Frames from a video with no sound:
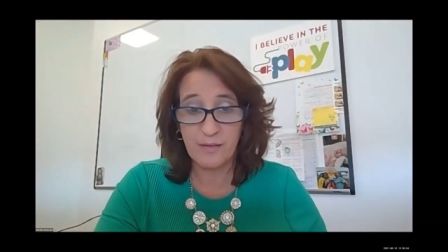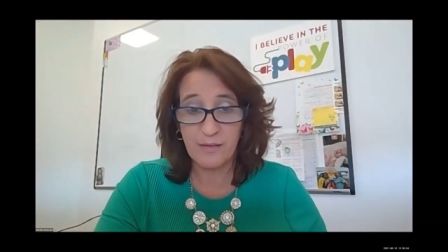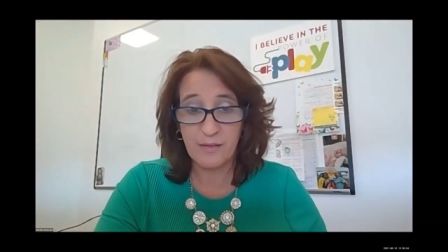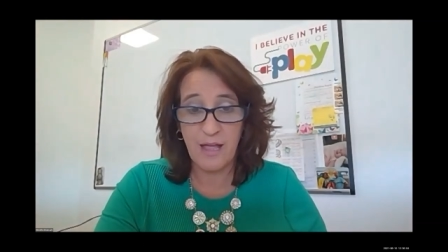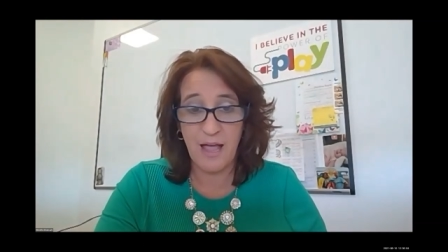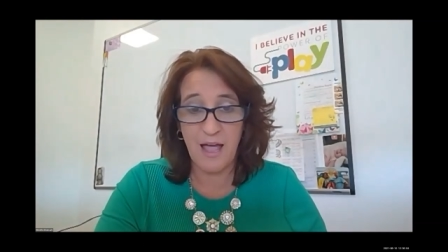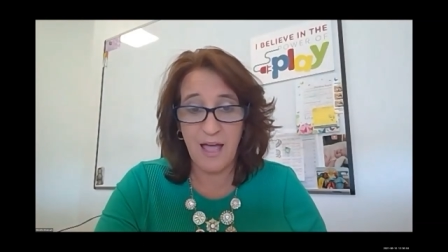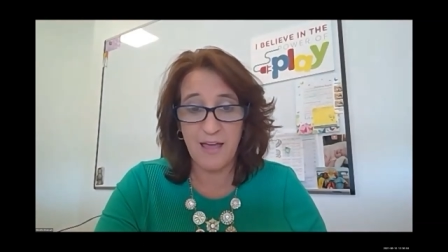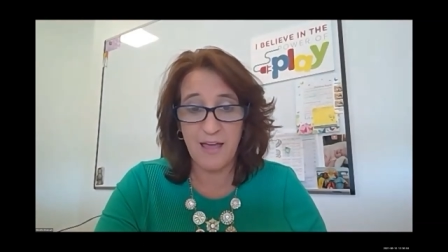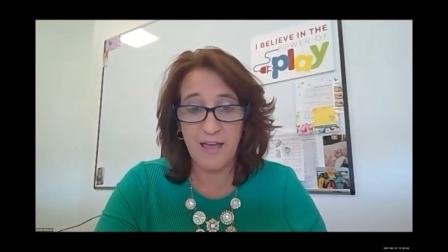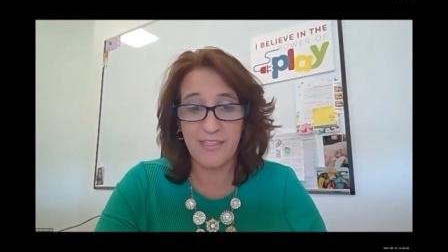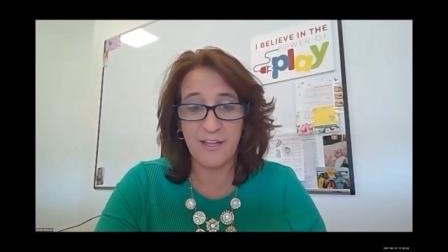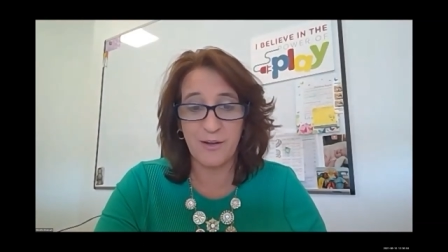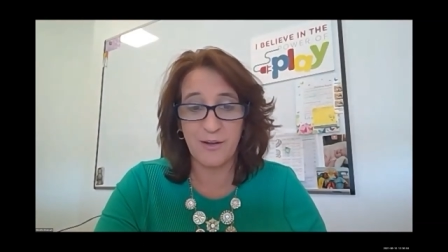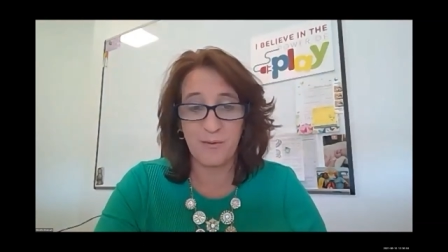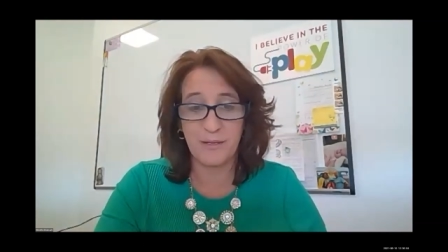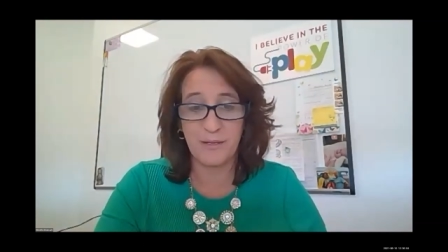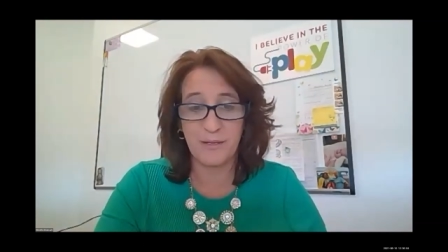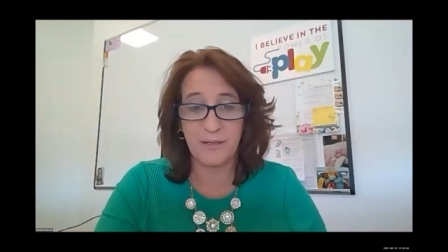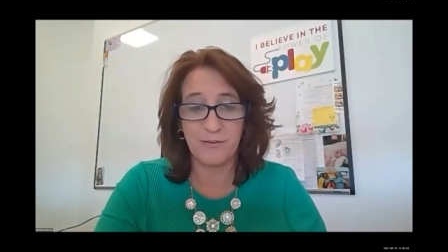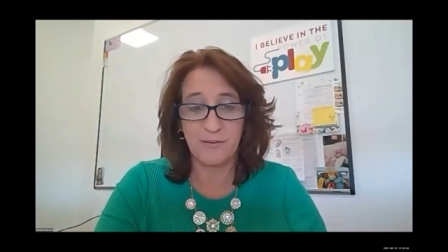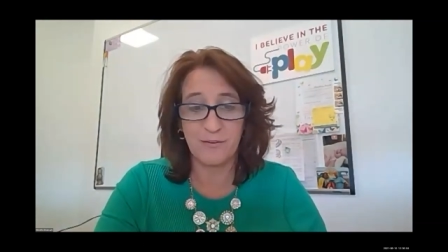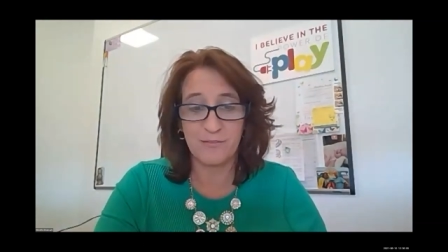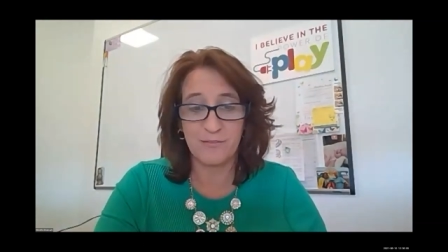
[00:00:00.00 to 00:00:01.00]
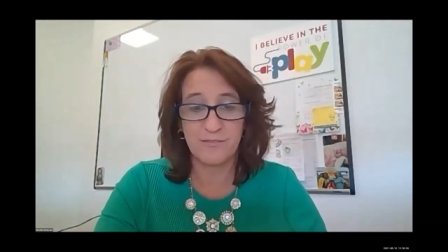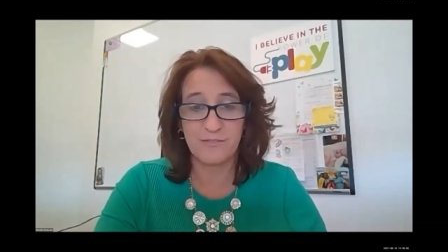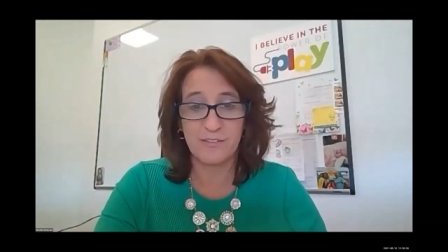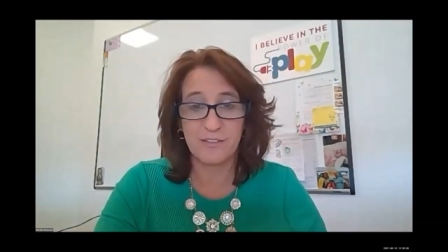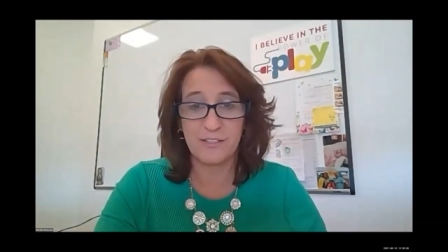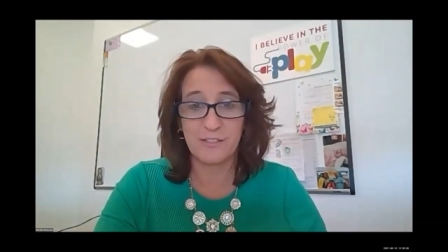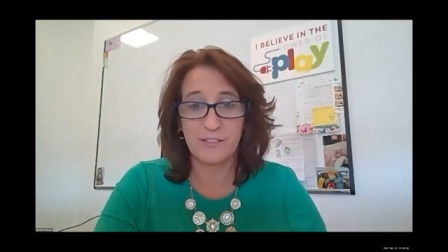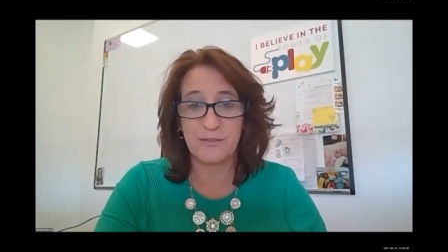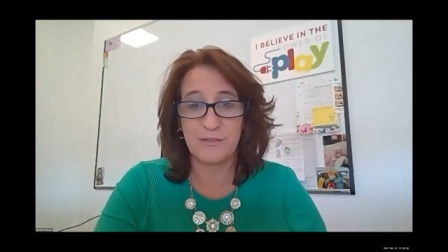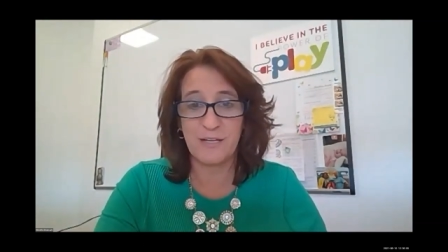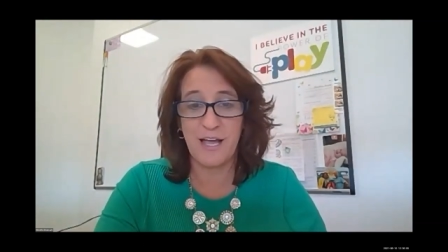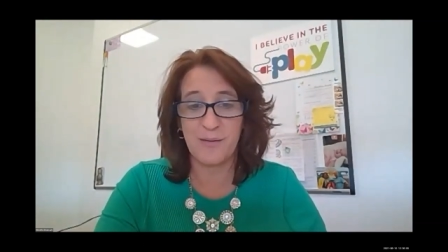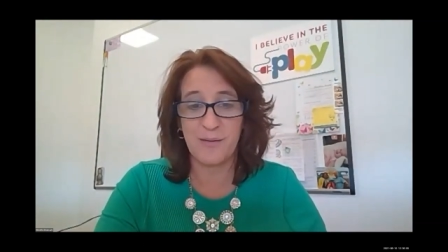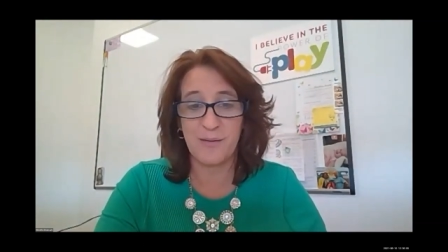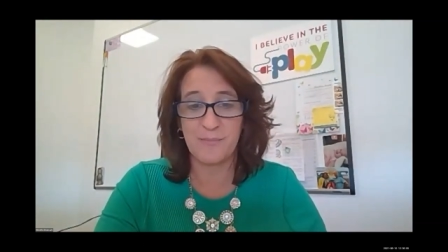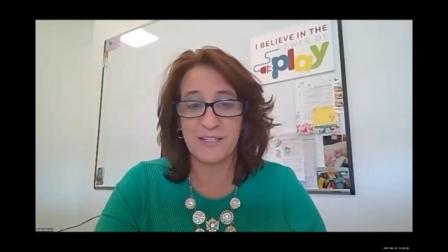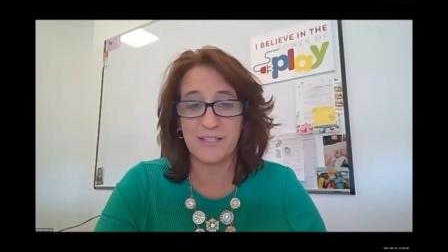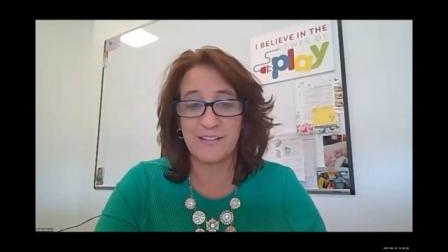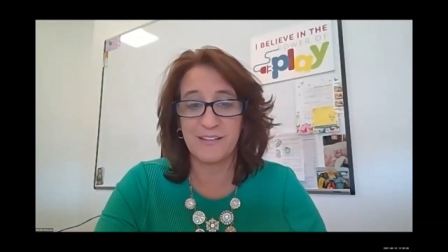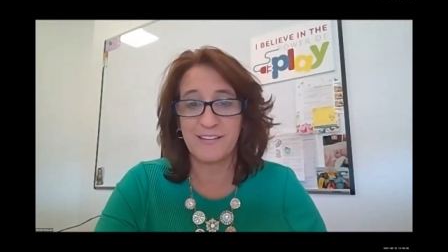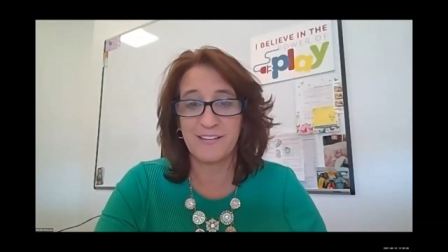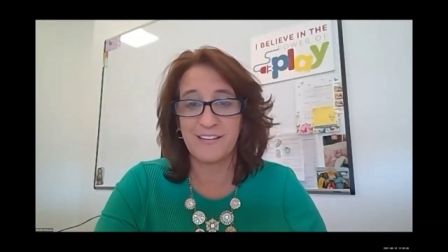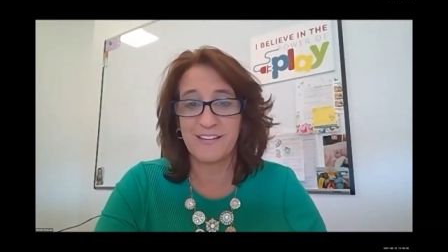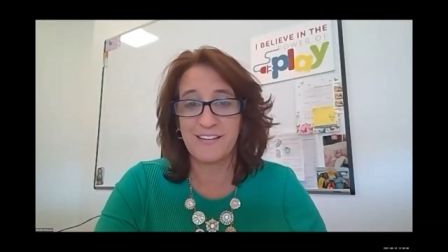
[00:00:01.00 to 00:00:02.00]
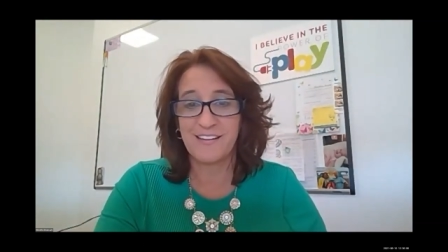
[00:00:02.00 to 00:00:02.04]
Ah, uh, there we go. You got me.